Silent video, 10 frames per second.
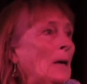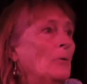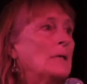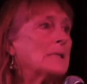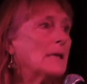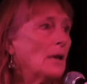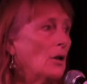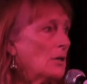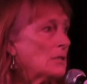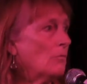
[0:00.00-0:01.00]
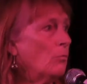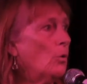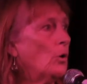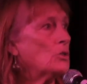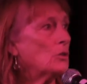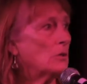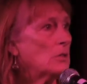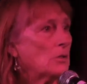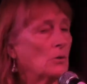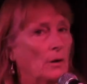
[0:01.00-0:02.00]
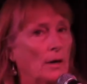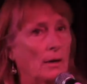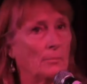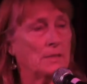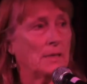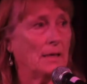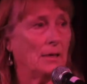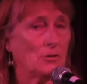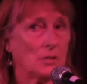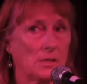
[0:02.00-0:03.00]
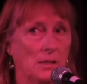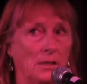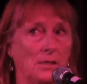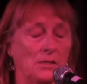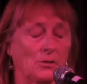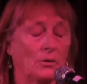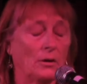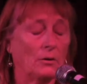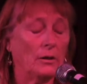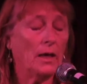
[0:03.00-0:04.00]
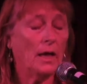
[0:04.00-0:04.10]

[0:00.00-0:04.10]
We see the loss of water and soil. I'm particularly interested in soil.